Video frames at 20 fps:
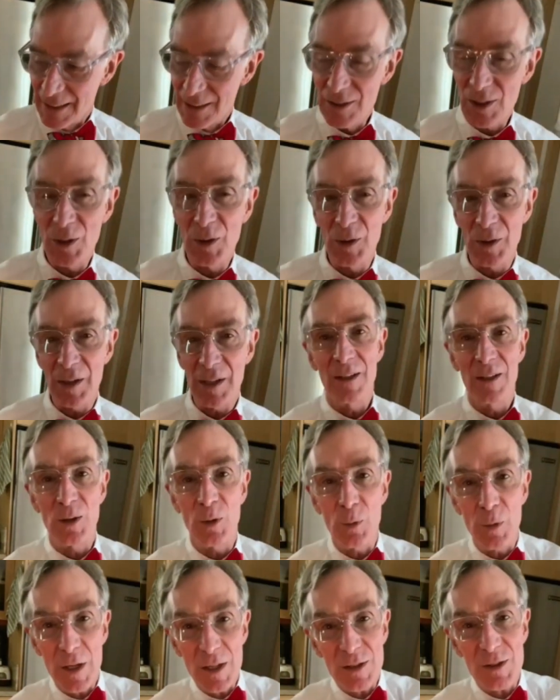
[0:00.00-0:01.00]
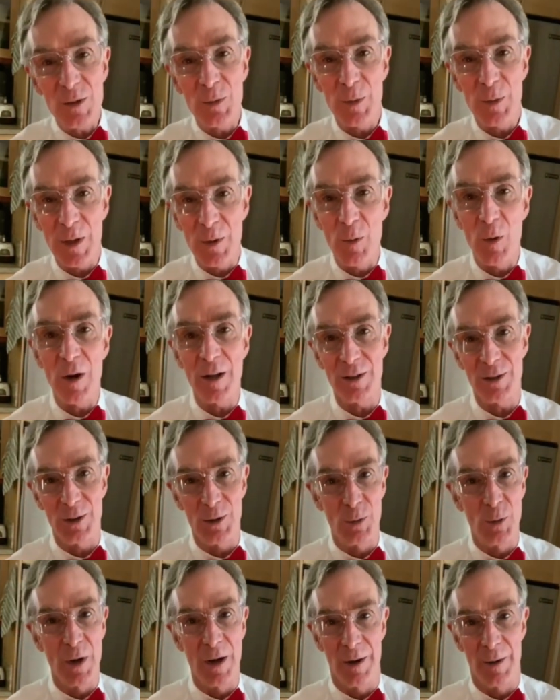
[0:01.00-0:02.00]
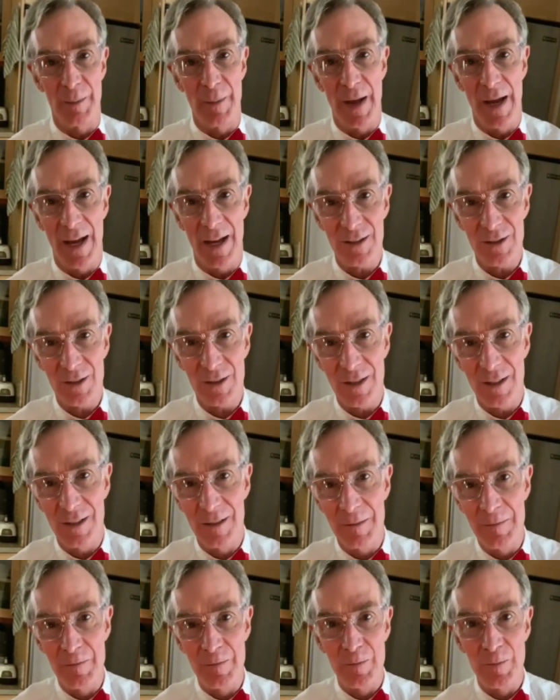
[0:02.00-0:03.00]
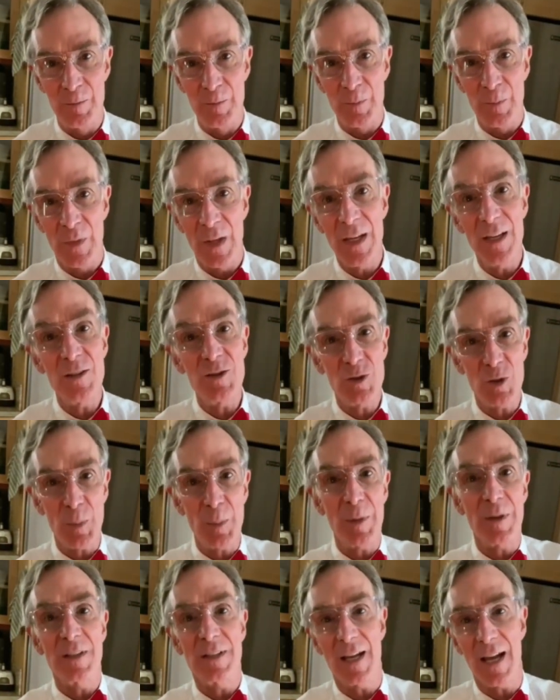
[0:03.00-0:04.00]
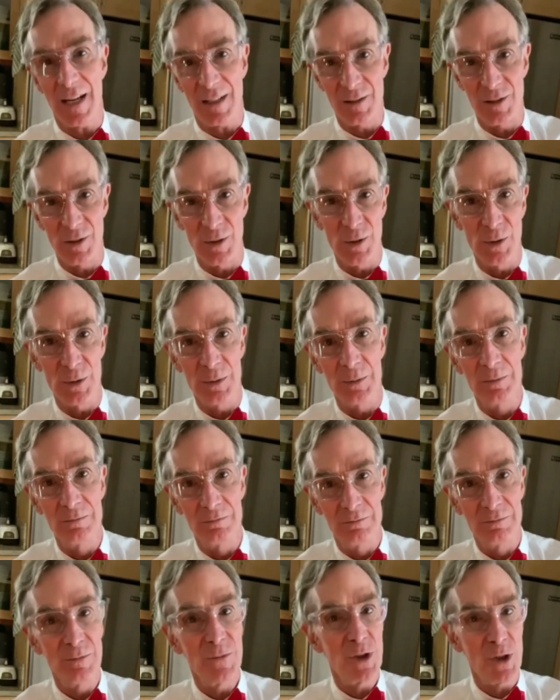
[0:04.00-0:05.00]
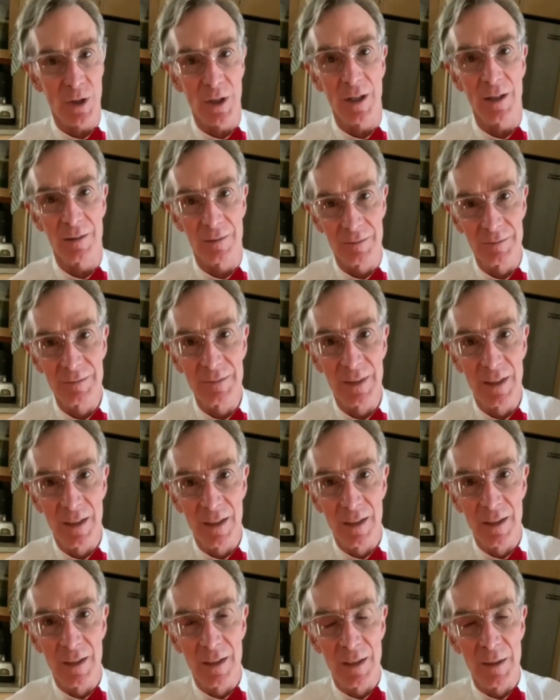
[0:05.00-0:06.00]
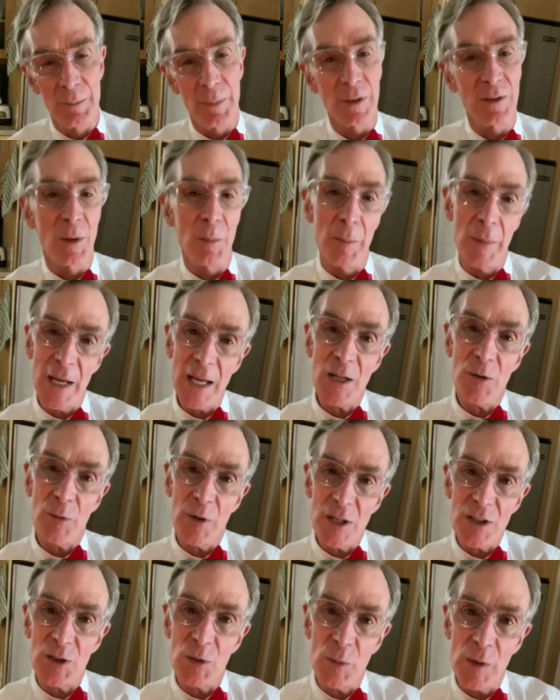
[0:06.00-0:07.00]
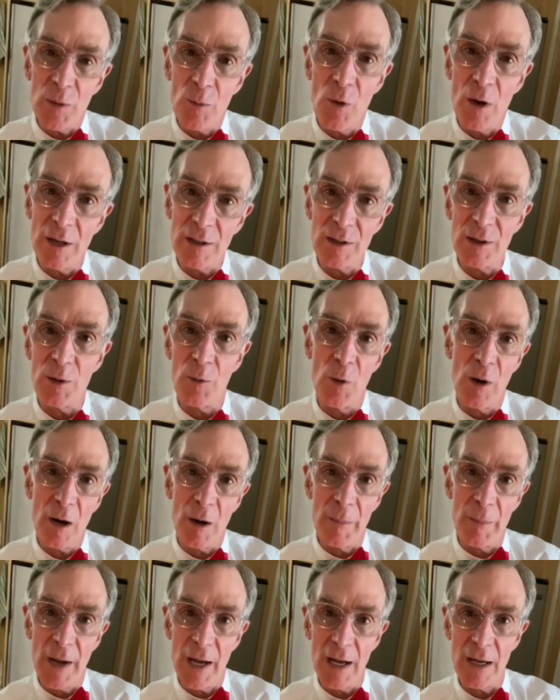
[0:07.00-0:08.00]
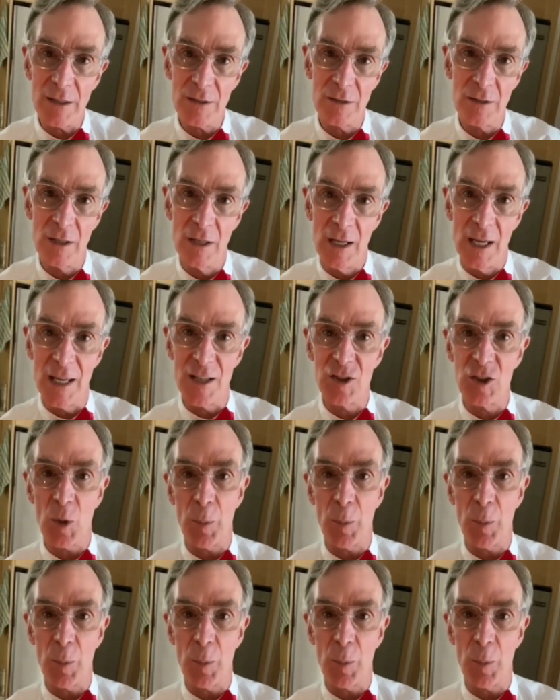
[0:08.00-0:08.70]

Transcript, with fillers: so the reason we want you to wear a mask is to protect you, sure. But the main reason we want you to wear a mask is to